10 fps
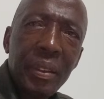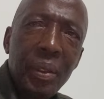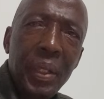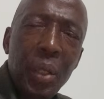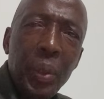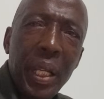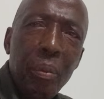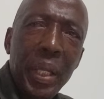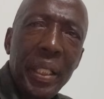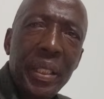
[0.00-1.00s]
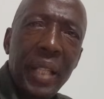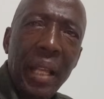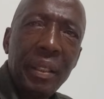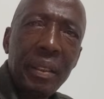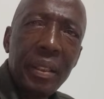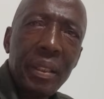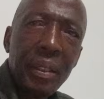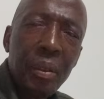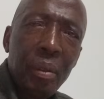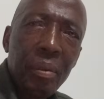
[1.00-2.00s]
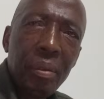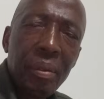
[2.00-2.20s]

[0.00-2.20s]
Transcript: so that we can make sense of